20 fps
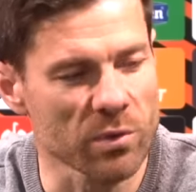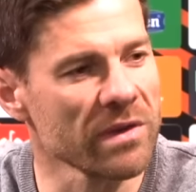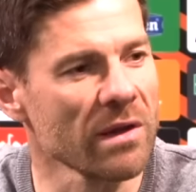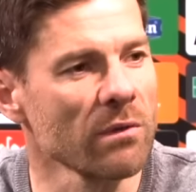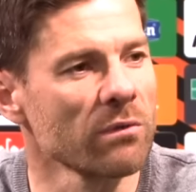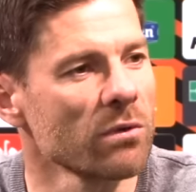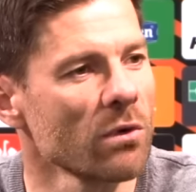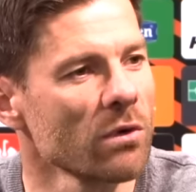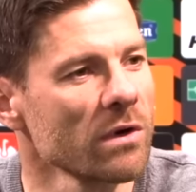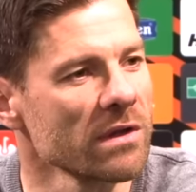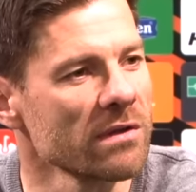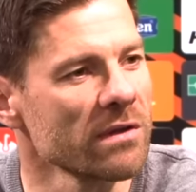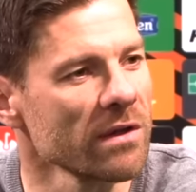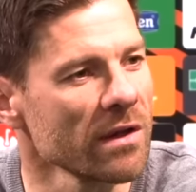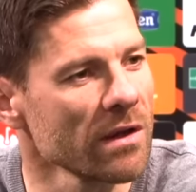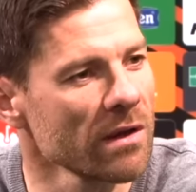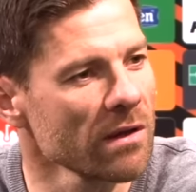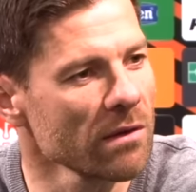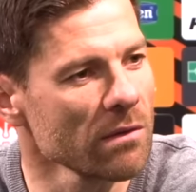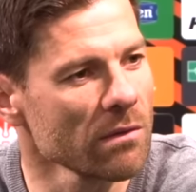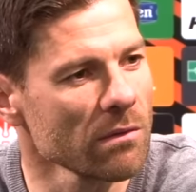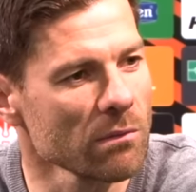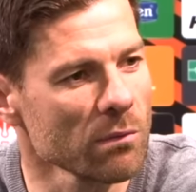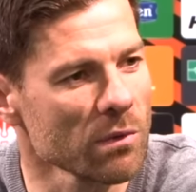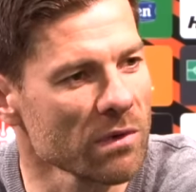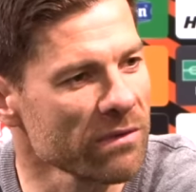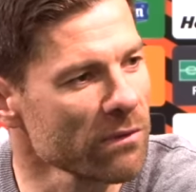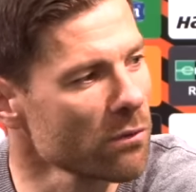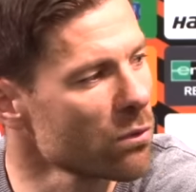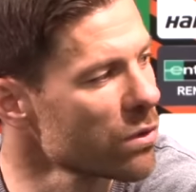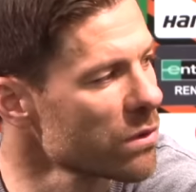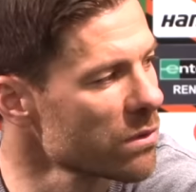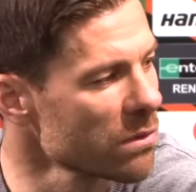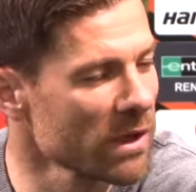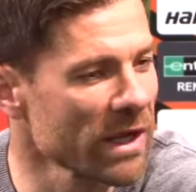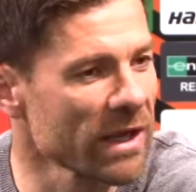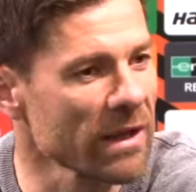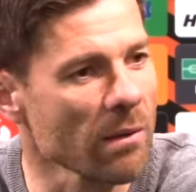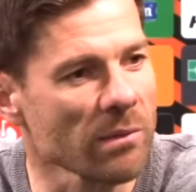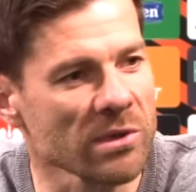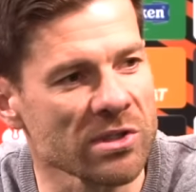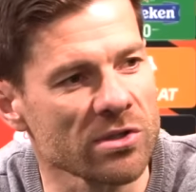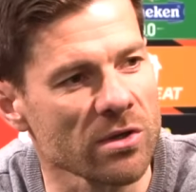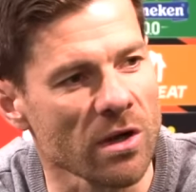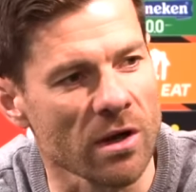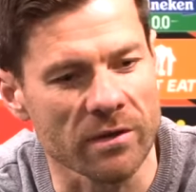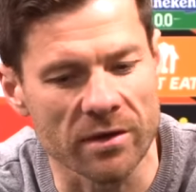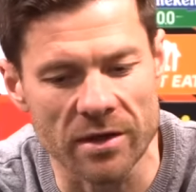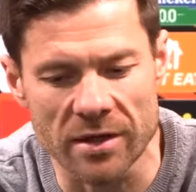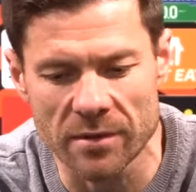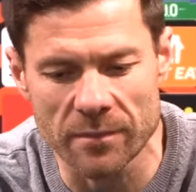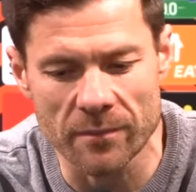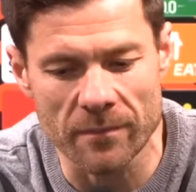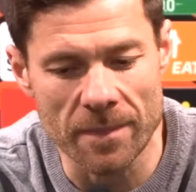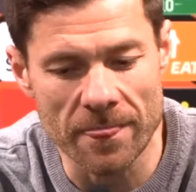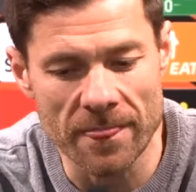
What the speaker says: authority, with good game understanding.